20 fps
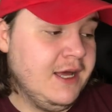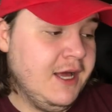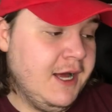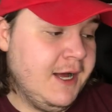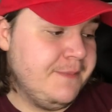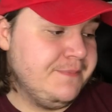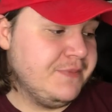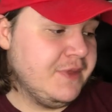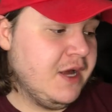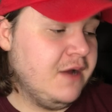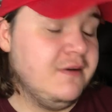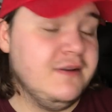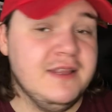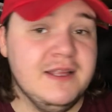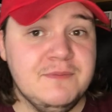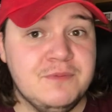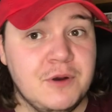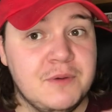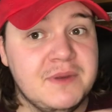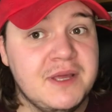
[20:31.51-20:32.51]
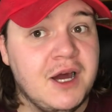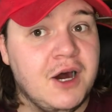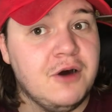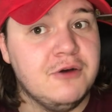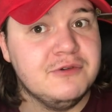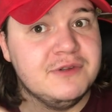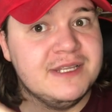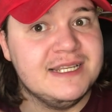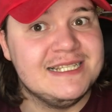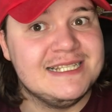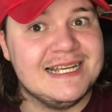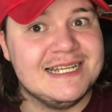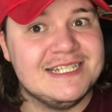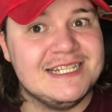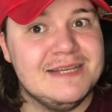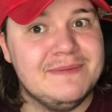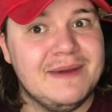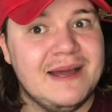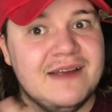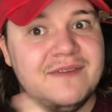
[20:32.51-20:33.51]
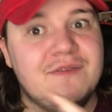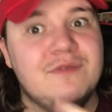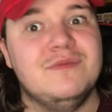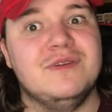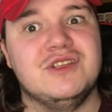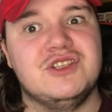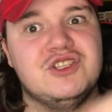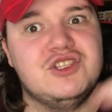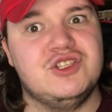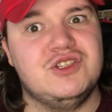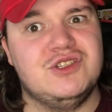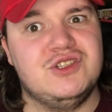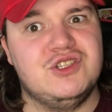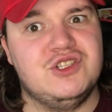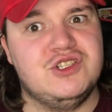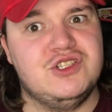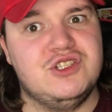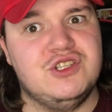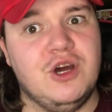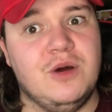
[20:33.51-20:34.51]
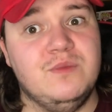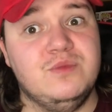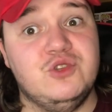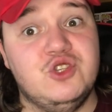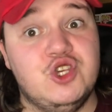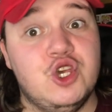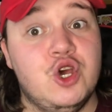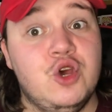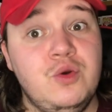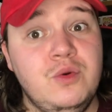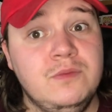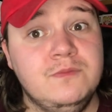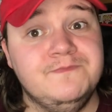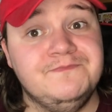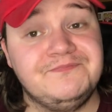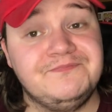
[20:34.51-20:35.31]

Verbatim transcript: Only thing probably holding these actually back from the top two